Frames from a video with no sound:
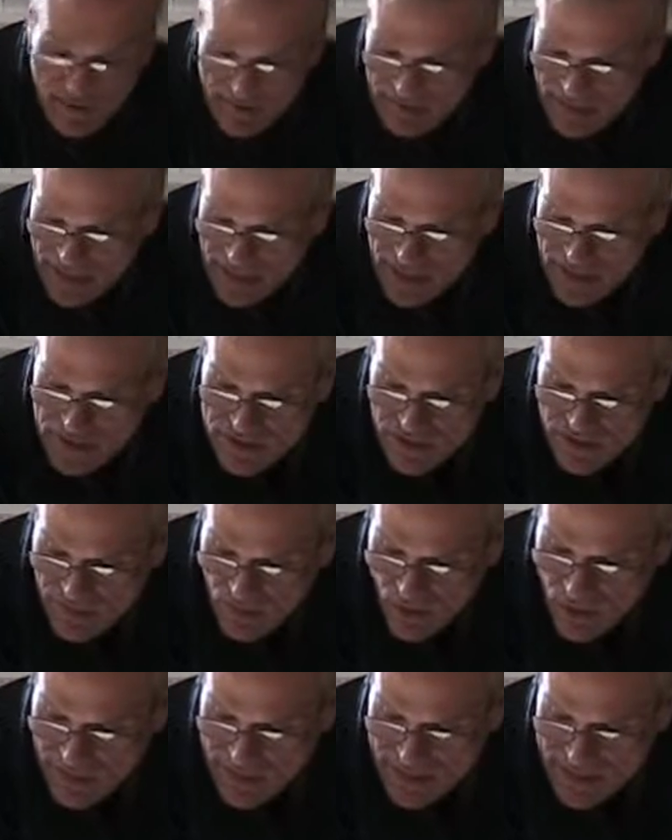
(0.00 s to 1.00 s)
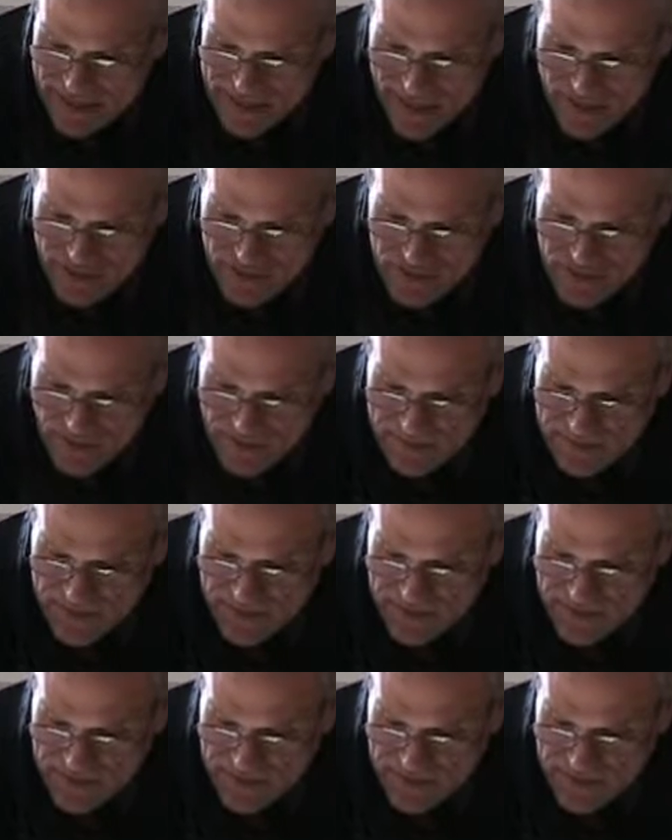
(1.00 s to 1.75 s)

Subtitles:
meters of Romex that I've stripped.